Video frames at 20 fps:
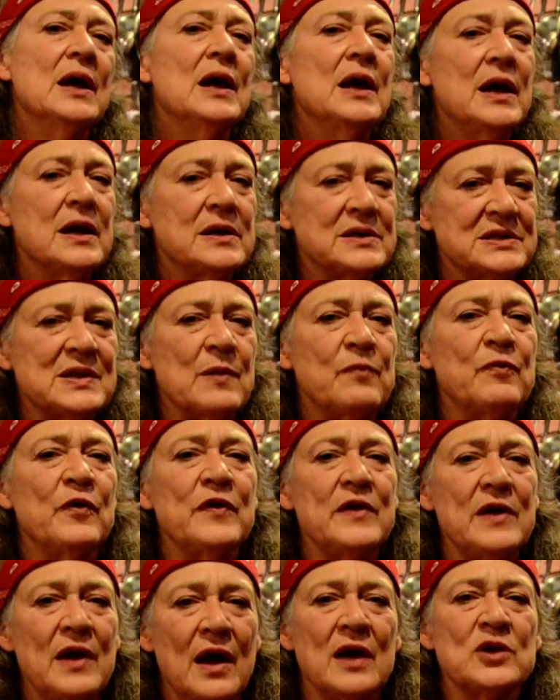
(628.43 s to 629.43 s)
except for
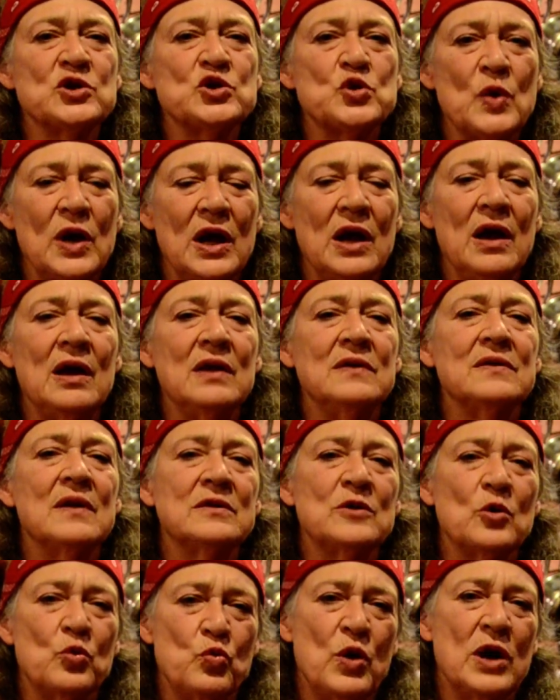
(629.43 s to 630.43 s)
the extra aid that
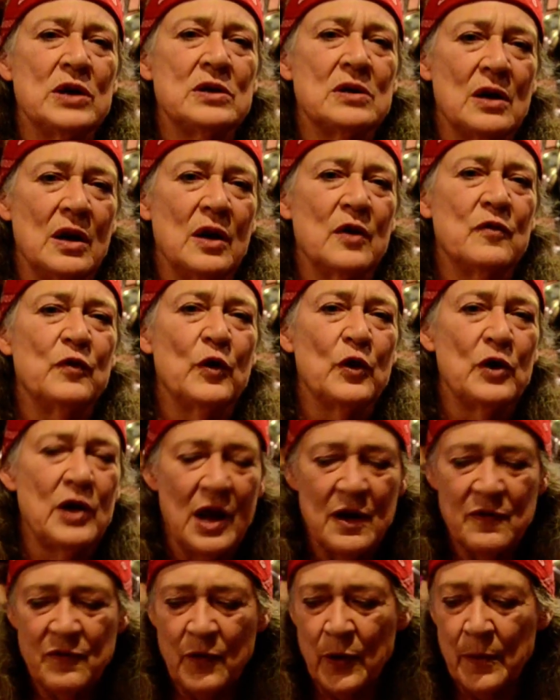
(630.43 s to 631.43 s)
the red clover
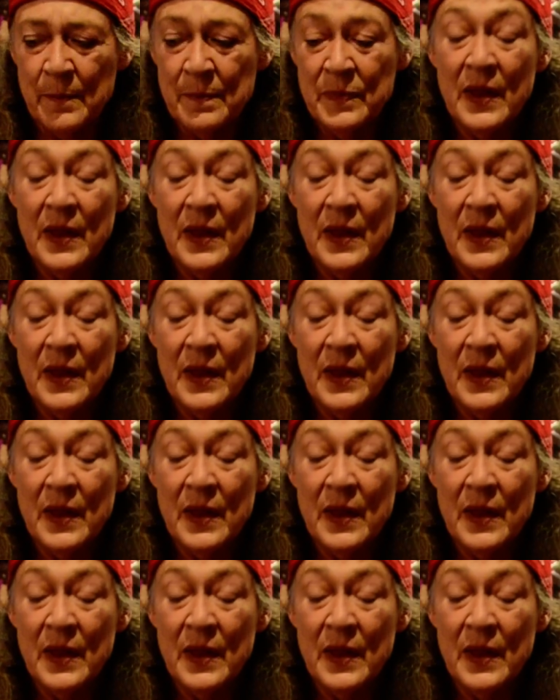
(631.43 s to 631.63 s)
gave her.